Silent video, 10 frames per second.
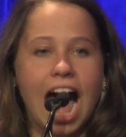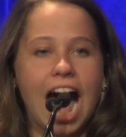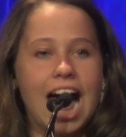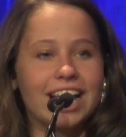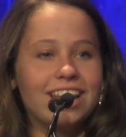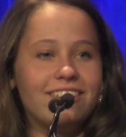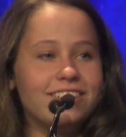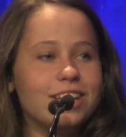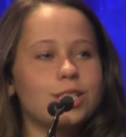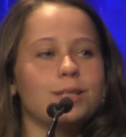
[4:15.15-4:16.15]
I live
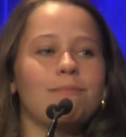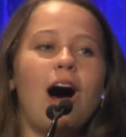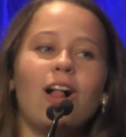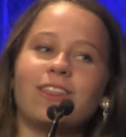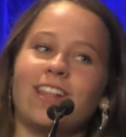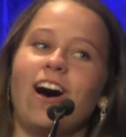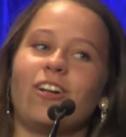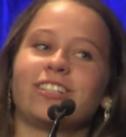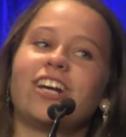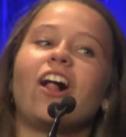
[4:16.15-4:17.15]
in a small
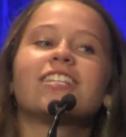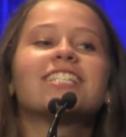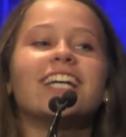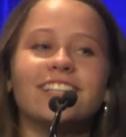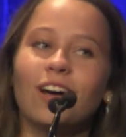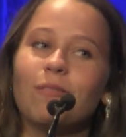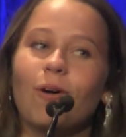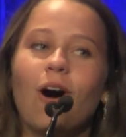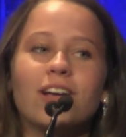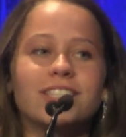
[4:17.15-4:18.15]
town called
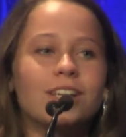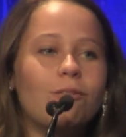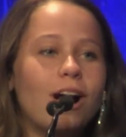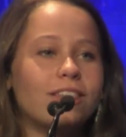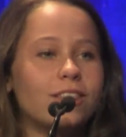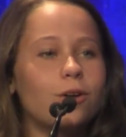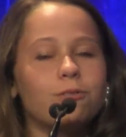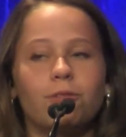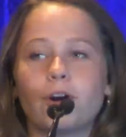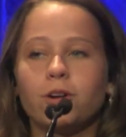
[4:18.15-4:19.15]
Saint-Ambroise, well
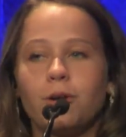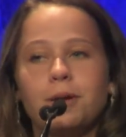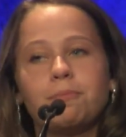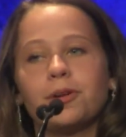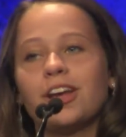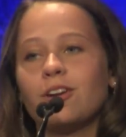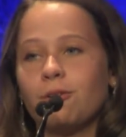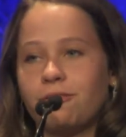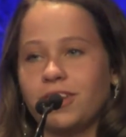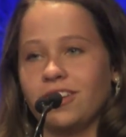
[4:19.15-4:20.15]
known for great
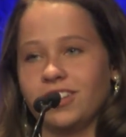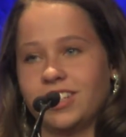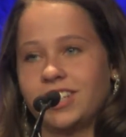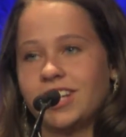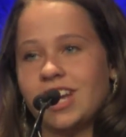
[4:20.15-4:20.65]
potato fields.